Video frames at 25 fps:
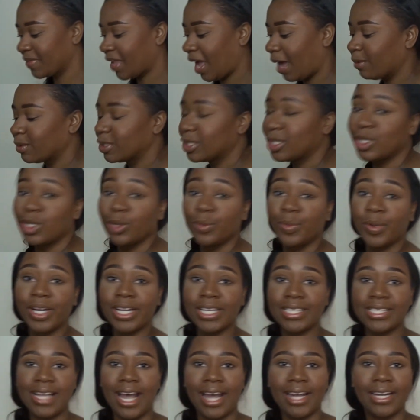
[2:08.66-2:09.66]
I was super
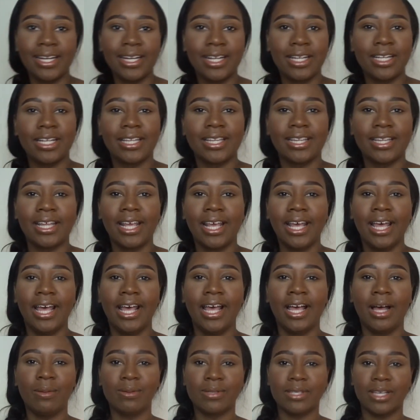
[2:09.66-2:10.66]
excited.
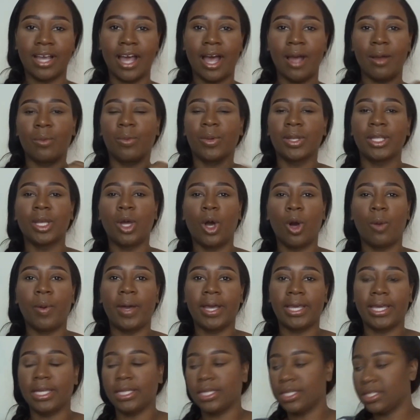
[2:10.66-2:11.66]
I was like, I really hope
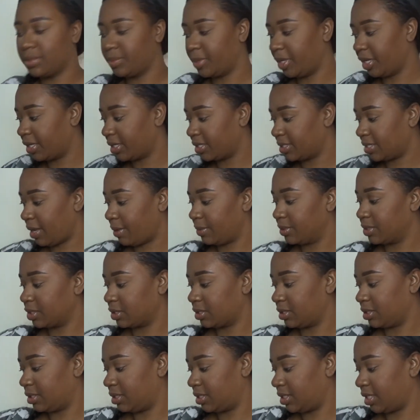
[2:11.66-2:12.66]
I get this mirror because I was
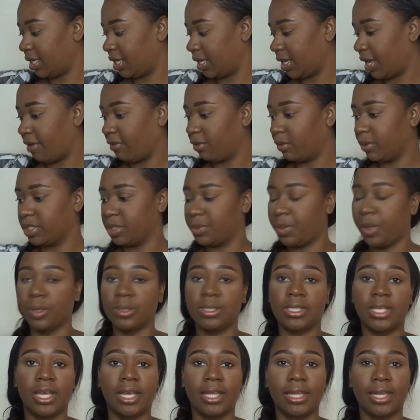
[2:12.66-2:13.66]
seeing everyone's
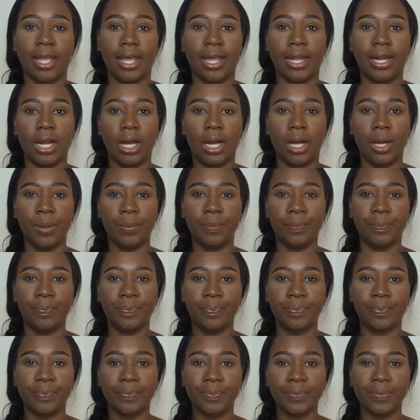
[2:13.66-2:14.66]
post saying that
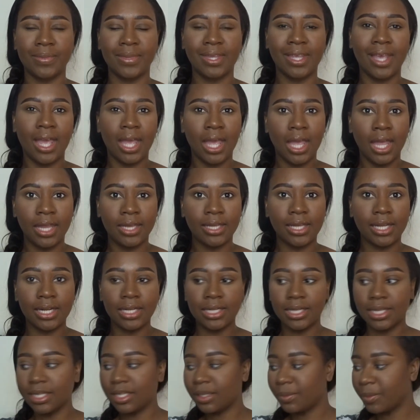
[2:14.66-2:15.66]
they
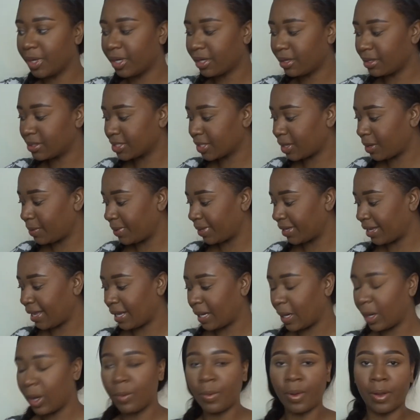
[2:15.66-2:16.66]
didn't get the mirror. And I was like, oh my
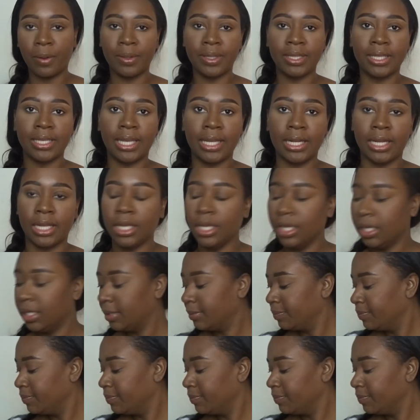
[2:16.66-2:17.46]
god, I hope I really get it.